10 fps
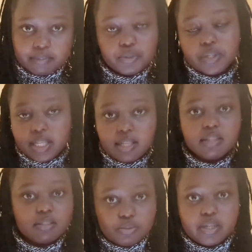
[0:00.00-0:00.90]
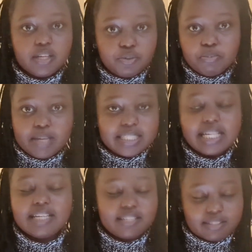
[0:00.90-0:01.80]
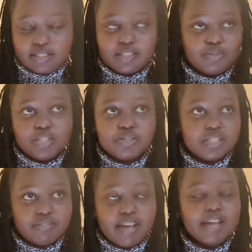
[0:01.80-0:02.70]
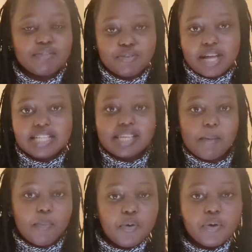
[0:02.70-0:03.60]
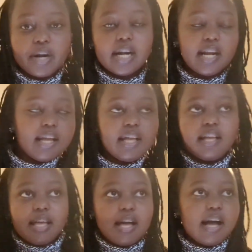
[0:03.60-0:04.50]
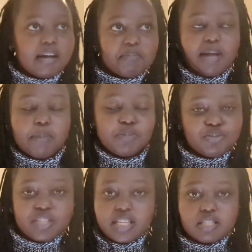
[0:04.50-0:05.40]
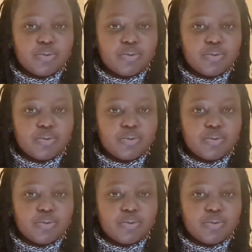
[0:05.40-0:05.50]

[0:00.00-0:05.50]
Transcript: Okay, you can do better. It's 2025. You guys are more up to date.